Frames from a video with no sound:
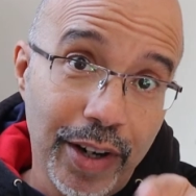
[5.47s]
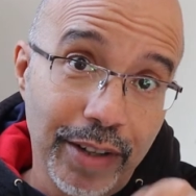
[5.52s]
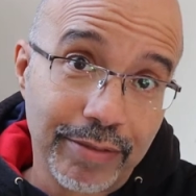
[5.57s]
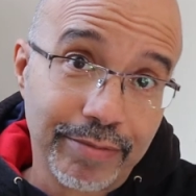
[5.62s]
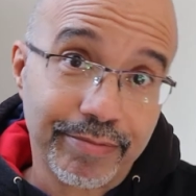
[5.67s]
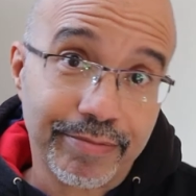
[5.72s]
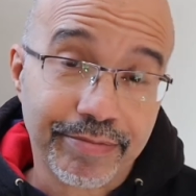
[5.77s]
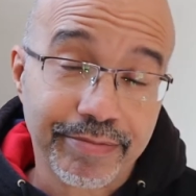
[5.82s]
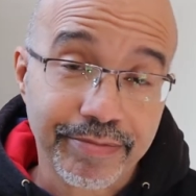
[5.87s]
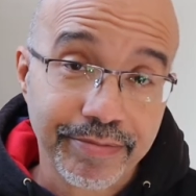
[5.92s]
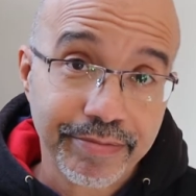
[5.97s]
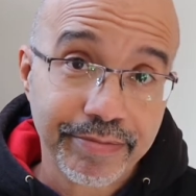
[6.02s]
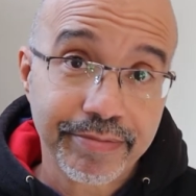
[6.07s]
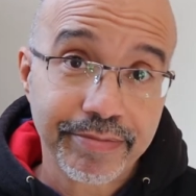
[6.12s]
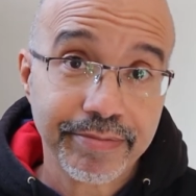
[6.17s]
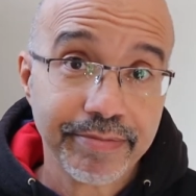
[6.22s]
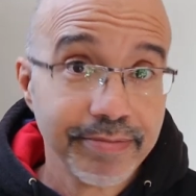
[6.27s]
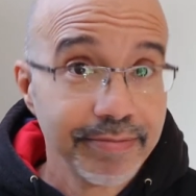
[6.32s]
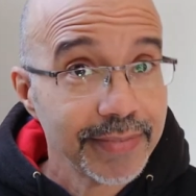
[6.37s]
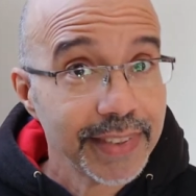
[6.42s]
it.
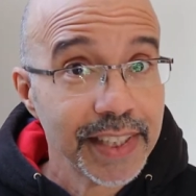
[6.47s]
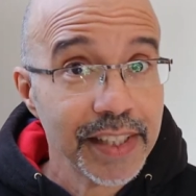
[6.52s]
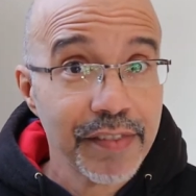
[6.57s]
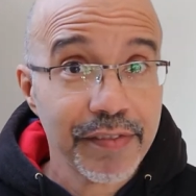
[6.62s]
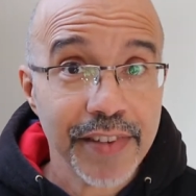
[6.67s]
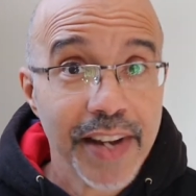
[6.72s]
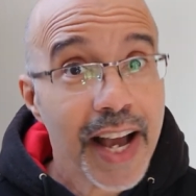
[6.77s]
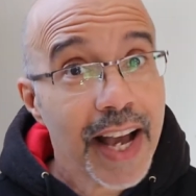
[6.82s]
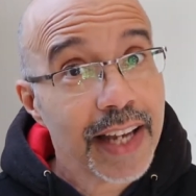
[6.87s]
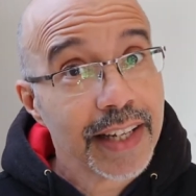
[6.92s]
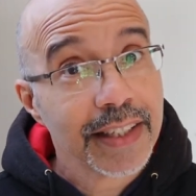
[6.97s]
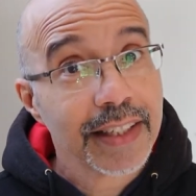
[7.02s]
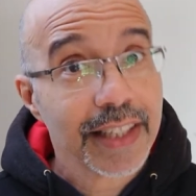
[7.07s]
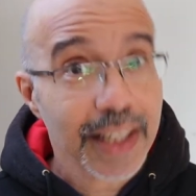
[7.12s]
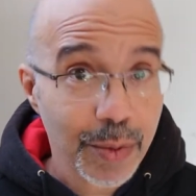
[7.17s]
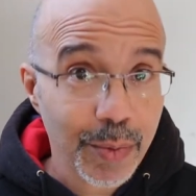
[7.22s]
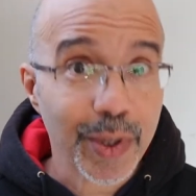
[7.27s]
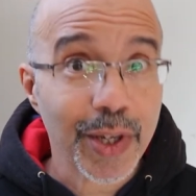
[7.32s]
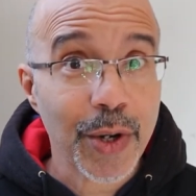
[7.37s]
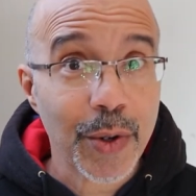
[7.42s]
If not,
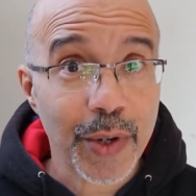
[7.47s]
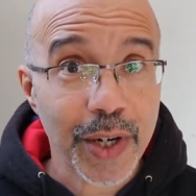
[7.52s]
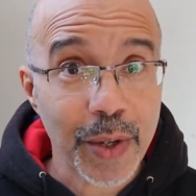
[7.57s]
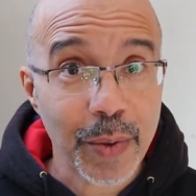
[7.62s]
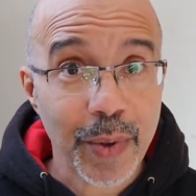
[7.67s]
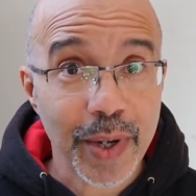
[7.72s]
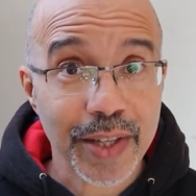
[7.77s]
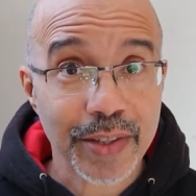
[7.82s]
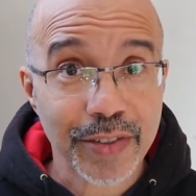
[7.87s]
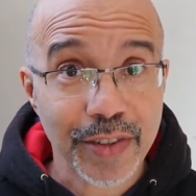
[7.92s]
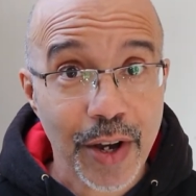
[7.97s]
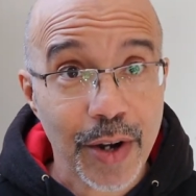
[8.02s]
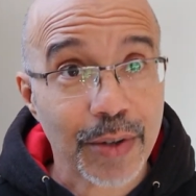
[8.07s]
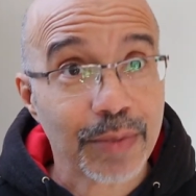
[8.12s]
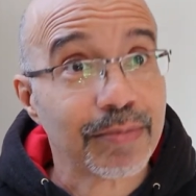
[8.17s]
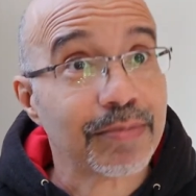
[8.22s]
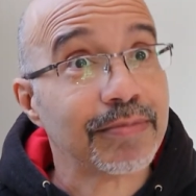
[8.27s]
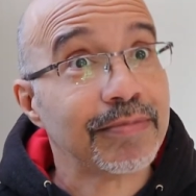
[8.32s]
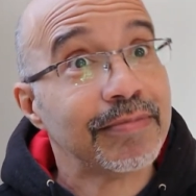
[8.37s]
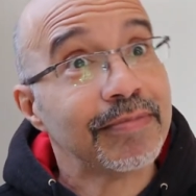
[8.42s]
here we go anyway. So
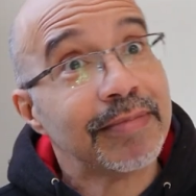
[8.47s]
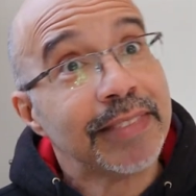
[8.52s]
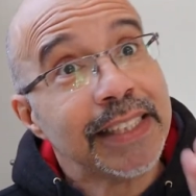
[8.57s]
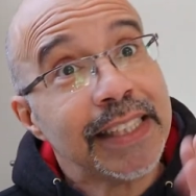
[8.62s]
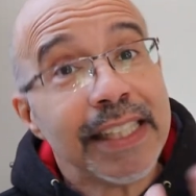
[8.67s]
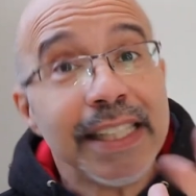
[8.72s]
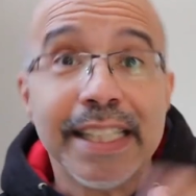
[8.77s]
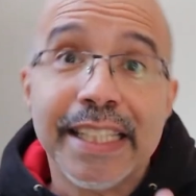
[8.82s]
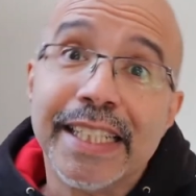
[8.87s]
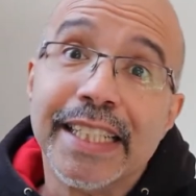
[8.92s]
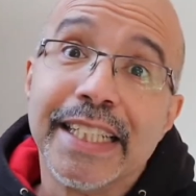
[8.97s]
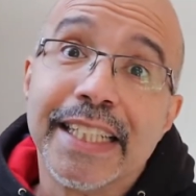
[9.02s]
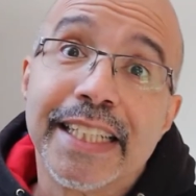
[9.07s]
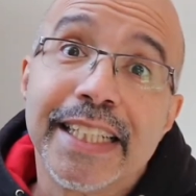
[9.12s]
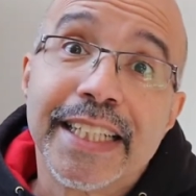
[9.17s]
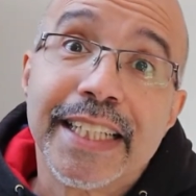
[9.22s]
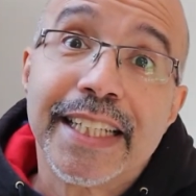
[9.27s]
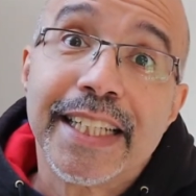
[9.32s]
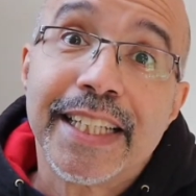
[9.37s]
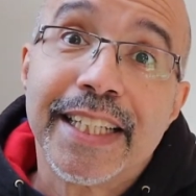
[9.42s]

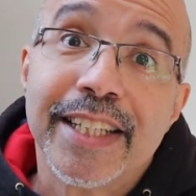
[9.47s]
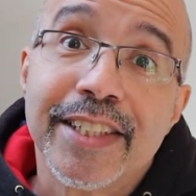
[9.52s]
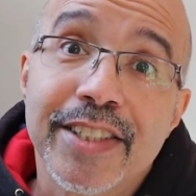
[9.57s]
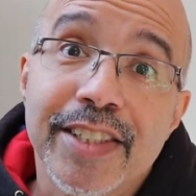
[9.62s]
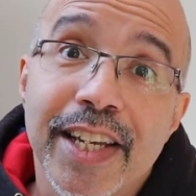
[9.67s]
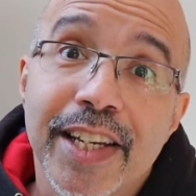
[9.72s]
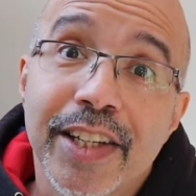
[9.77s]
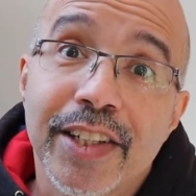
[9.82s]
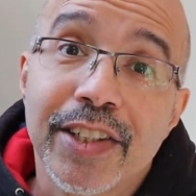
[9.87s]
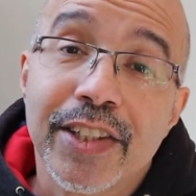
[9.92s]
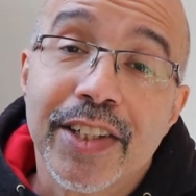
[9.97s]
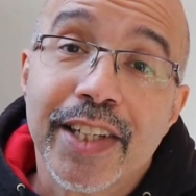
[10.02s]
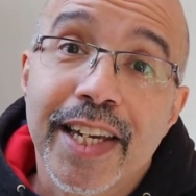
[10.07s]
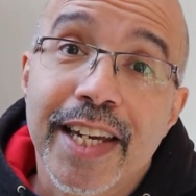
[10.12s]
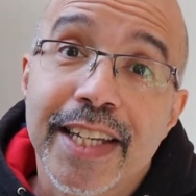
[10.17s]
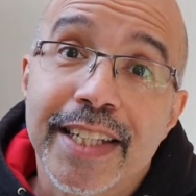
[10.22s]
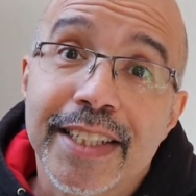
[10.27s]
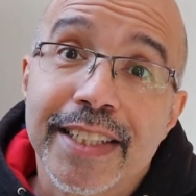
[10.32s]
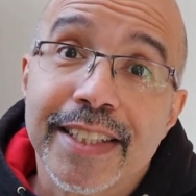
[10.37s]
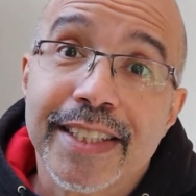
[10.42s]
let's take a look
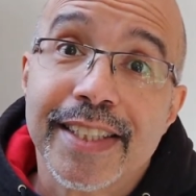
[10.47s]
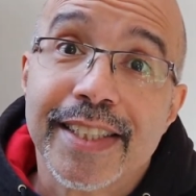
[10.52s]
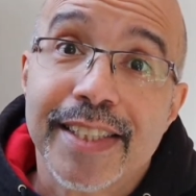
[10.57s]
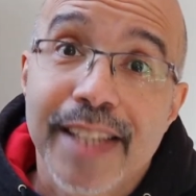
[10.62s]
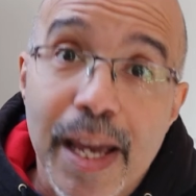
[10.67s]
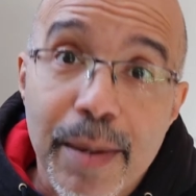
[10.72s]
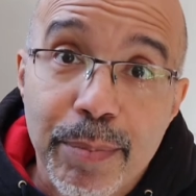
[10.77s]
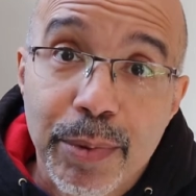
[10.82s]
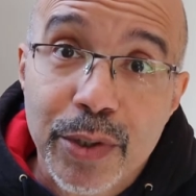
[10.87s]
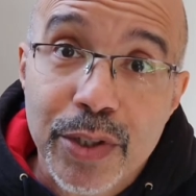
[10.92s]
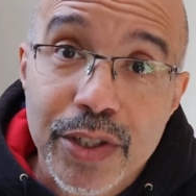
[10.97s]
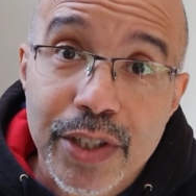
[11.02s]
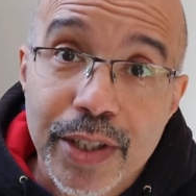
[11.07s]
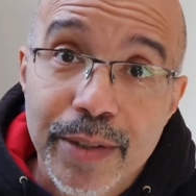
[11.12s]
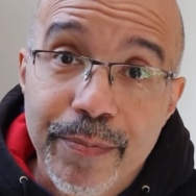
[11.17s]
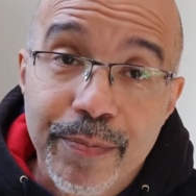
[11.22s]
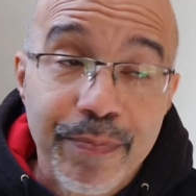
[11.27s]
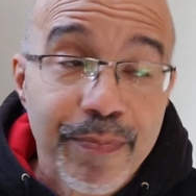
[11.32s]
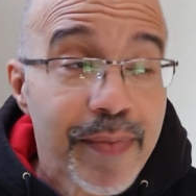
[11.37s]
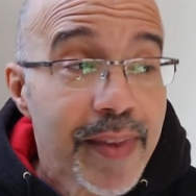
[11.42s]
at
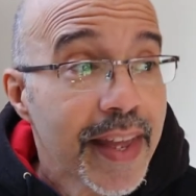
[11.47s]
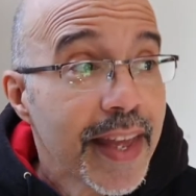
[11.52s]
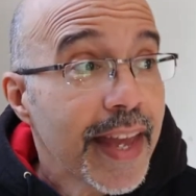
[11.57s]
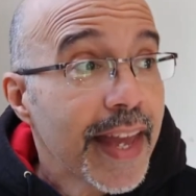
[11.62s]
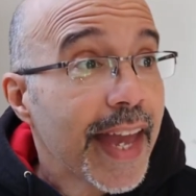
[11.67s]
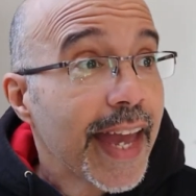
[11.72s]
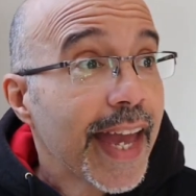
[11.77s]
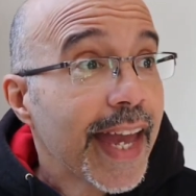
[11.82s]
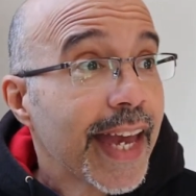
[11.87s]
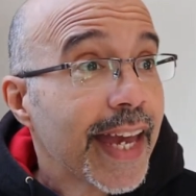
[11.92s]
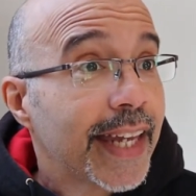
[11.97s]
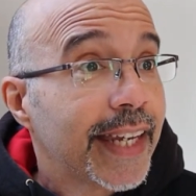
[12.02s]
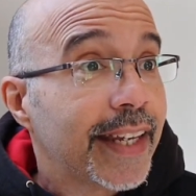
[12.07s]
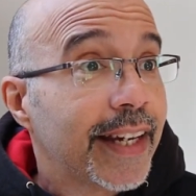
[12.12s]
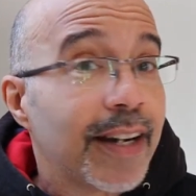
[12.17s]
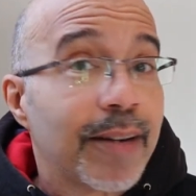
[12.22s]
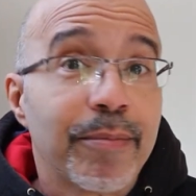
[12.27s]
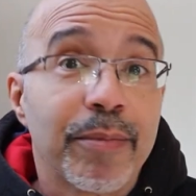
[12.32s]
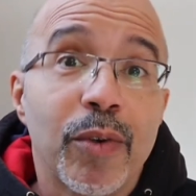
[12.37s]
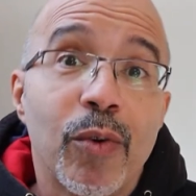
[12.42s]
discipleship. And
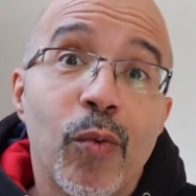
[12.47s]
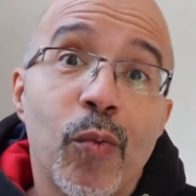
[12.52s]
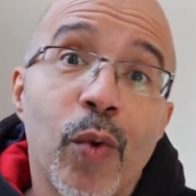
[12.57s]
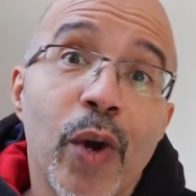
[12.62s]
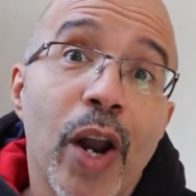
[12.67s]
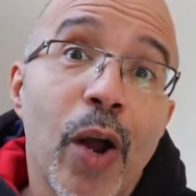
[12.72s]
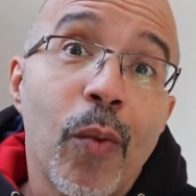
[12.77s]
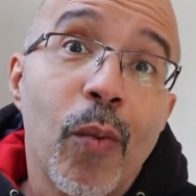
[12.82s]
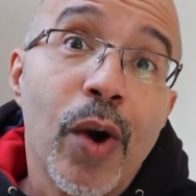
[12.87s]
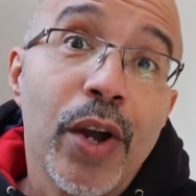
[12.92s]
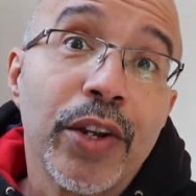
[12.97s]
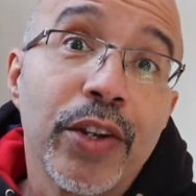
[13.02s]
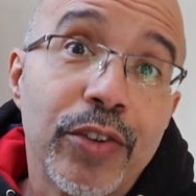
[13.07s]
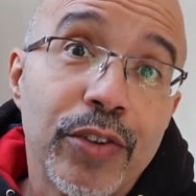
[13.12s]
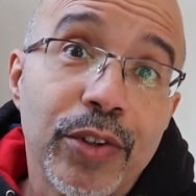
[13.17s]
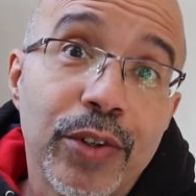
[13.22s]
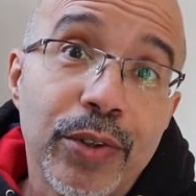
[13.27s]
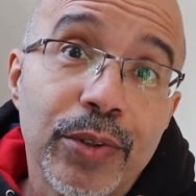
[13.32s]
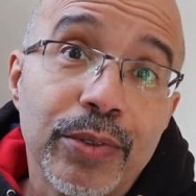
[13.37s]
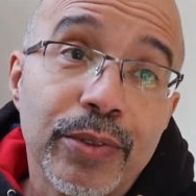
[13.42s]
what I want to
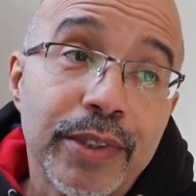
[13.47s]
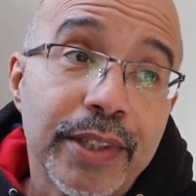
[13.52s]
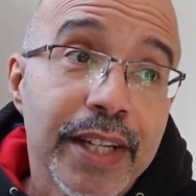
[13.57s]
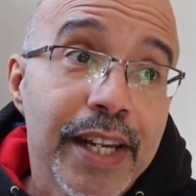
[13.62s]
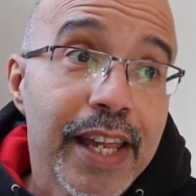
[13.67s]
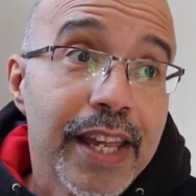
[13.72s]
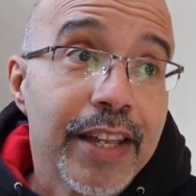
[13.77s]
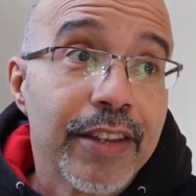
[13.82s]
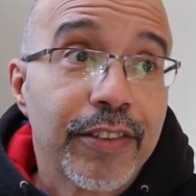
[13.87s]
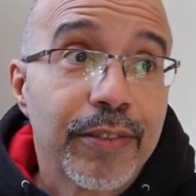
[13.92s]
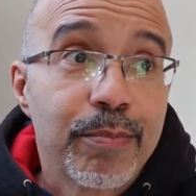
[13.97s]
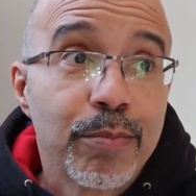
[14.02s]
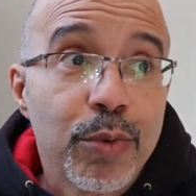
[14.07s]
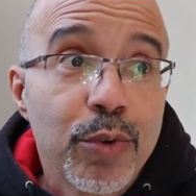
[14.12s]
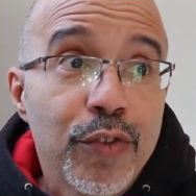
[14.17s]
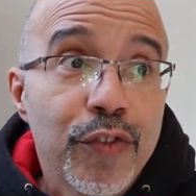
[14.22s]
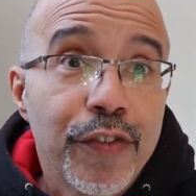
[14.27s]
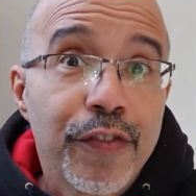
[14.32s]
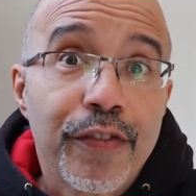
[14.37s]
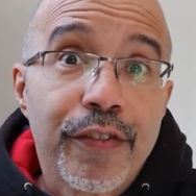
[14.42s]
do is
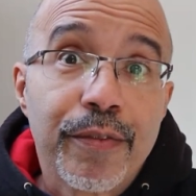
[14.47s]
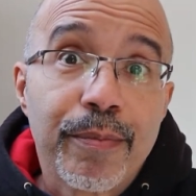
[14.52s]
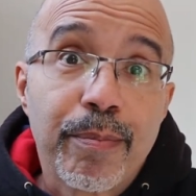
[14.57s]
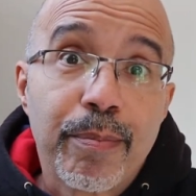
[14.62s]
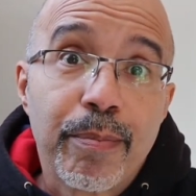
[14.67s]
move